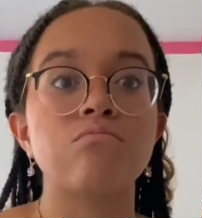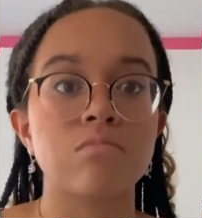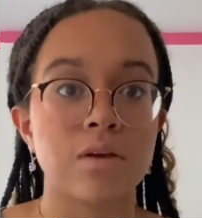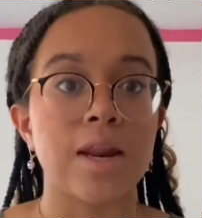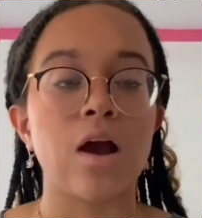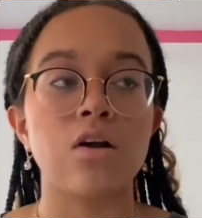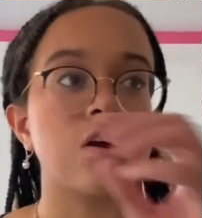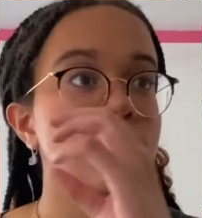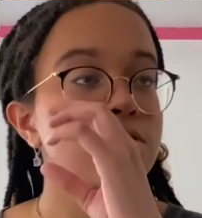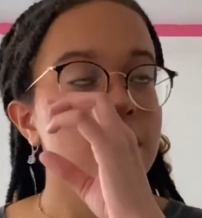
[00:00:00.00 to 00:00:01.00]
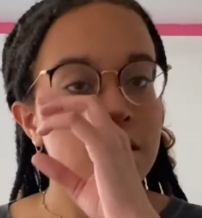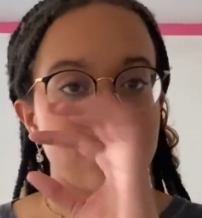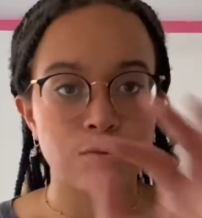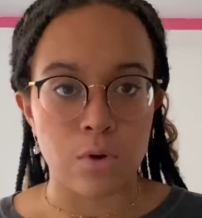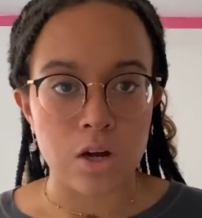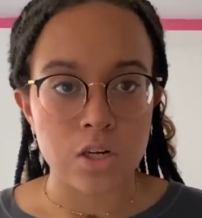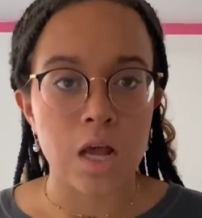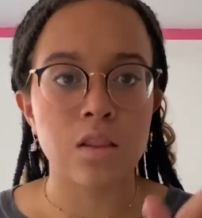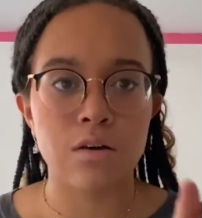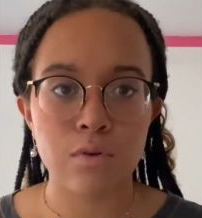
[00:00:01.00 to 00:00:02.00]
Another thing I love to watch, I
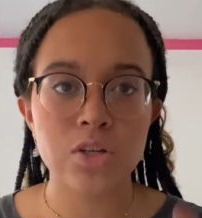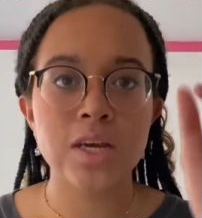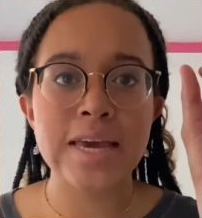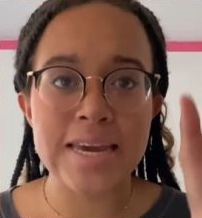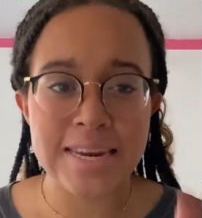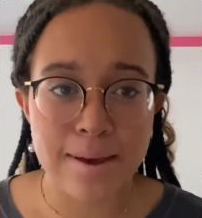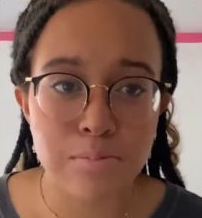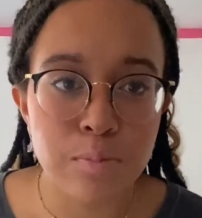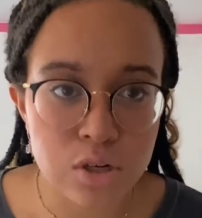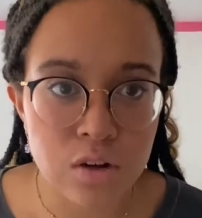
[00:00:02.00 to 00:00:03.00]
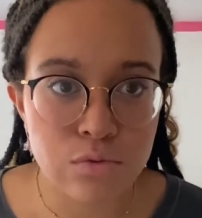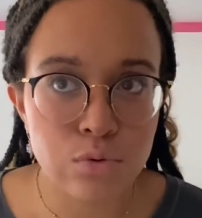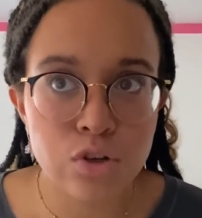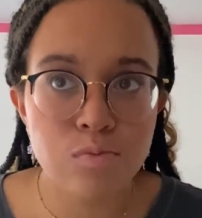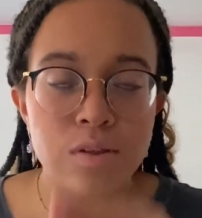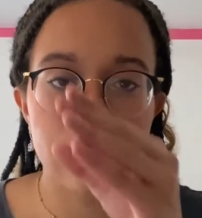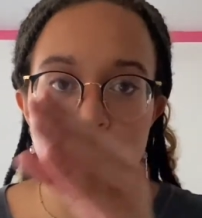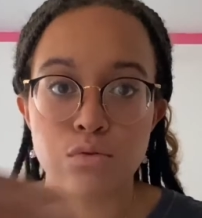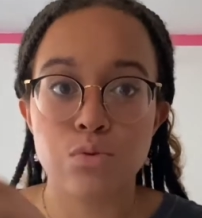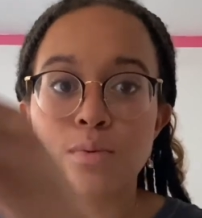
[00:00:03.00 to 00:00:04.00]
love watching in-depth bookshelf tours where they
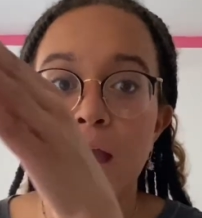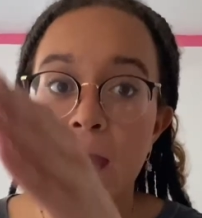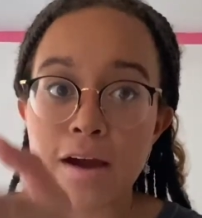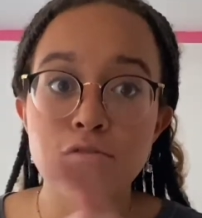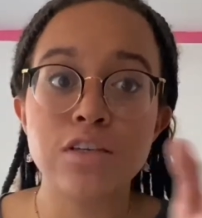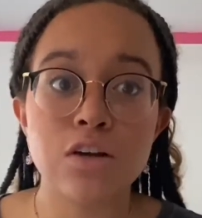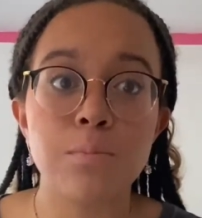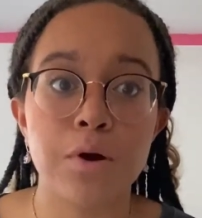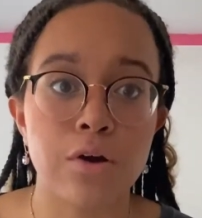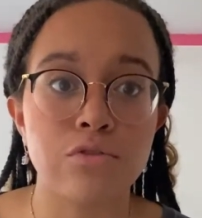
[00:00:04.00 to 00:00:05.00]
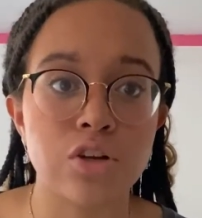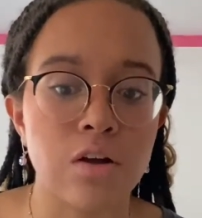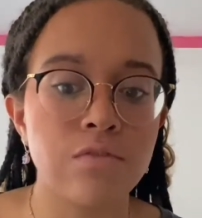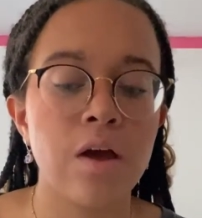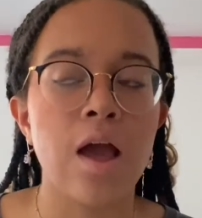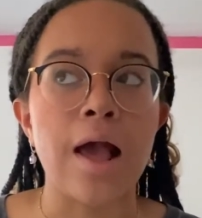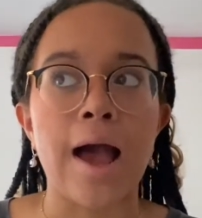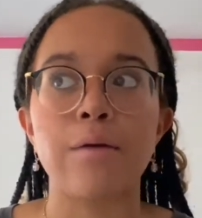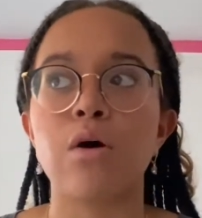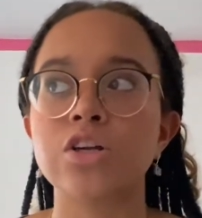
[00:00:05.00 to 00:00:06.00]
go through every single book on their shelf.
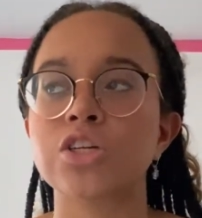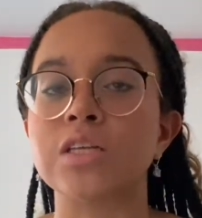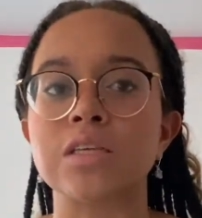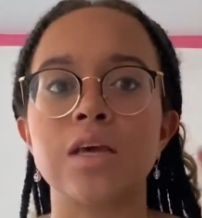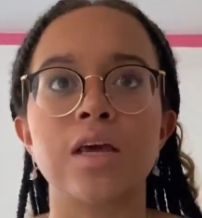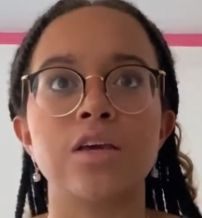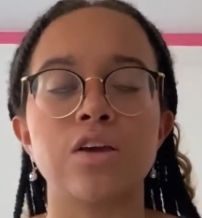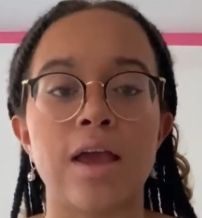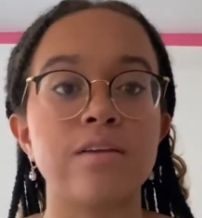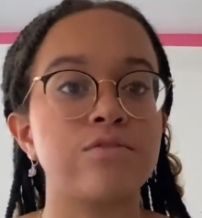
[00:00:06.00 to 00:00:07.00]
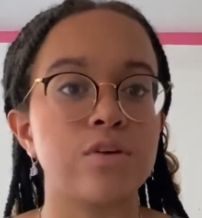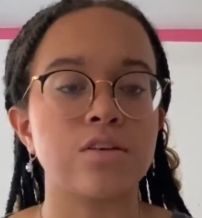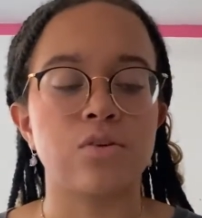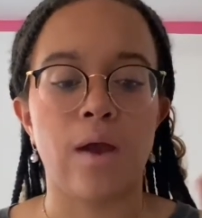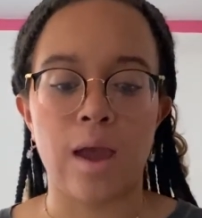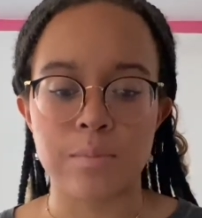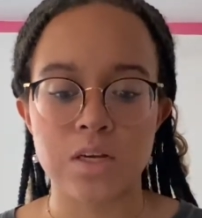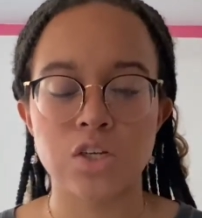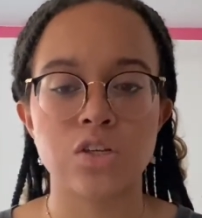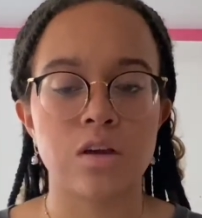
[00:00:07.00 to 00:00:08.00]
I watched this, if you guys know Emmy,
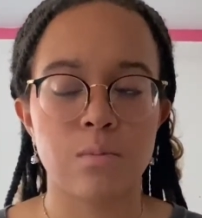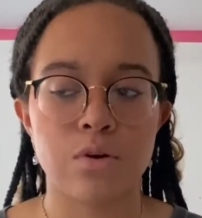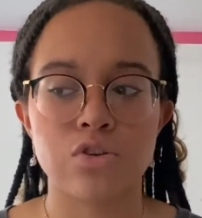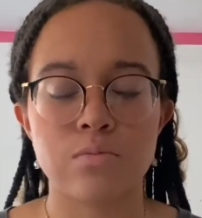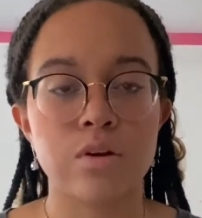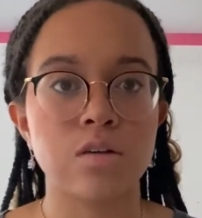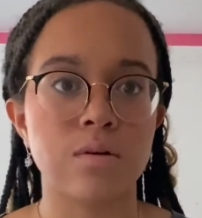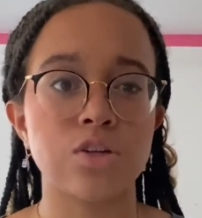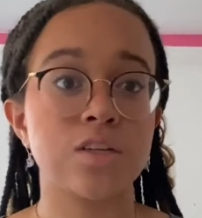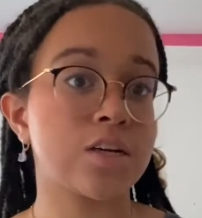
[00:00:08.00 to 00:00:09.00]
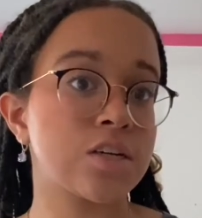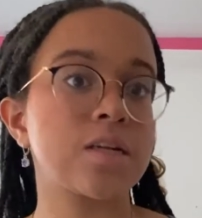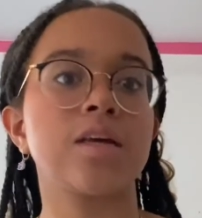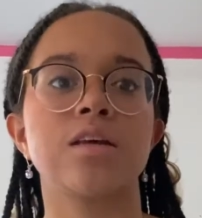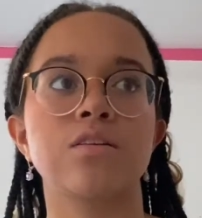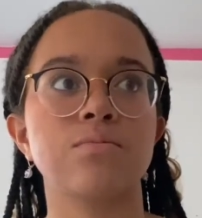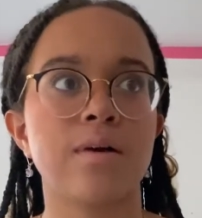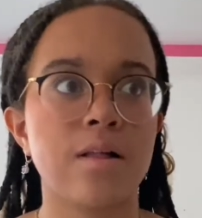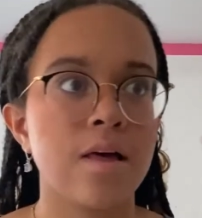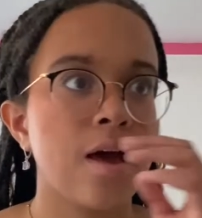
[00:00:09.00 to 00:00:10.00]
she's like a booktuber as well. She's actually Canadian as
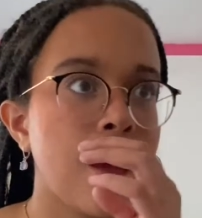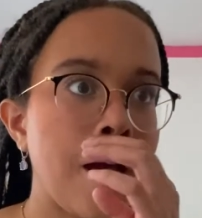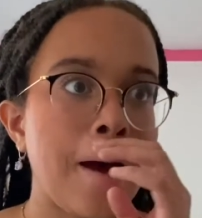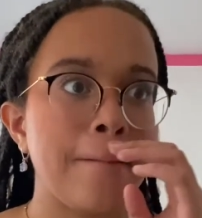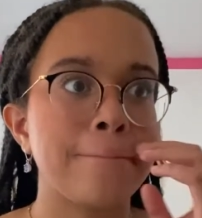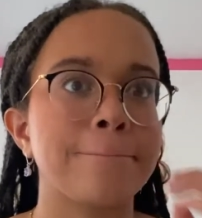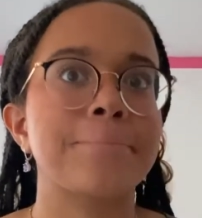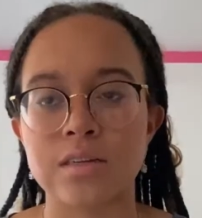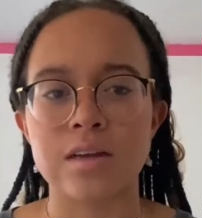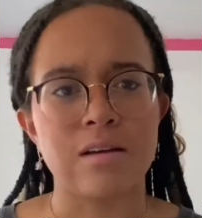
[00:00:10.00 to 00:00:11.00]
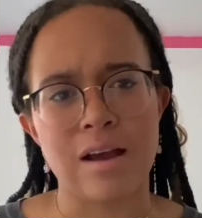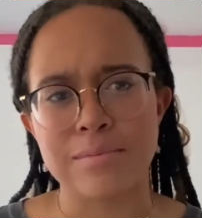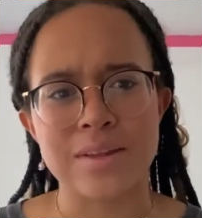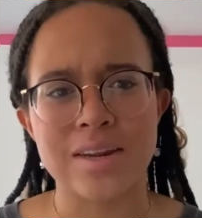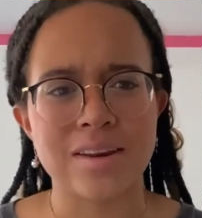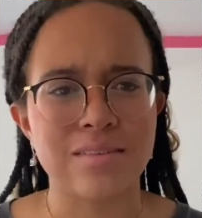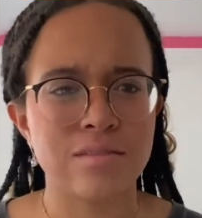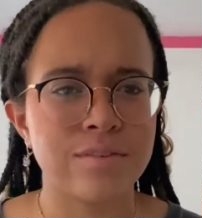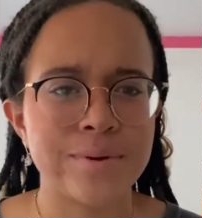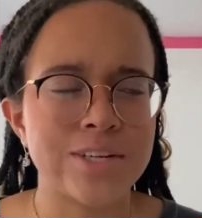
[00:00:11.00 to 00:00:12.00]
well. I'm Canadian, I'm
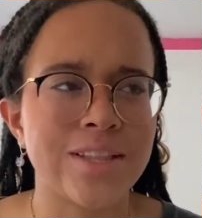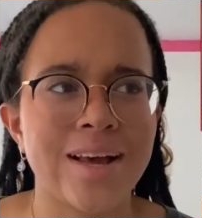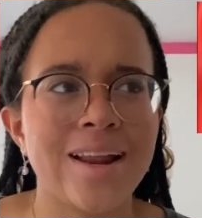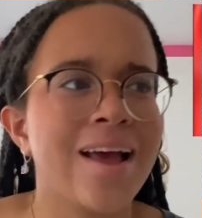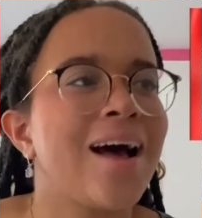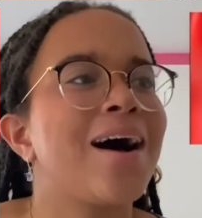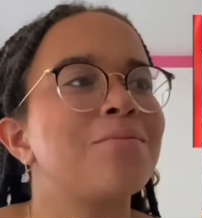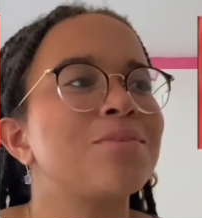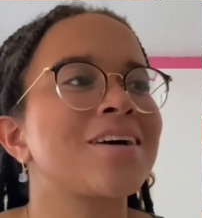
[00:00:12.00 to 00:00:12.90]
not gonna mention that.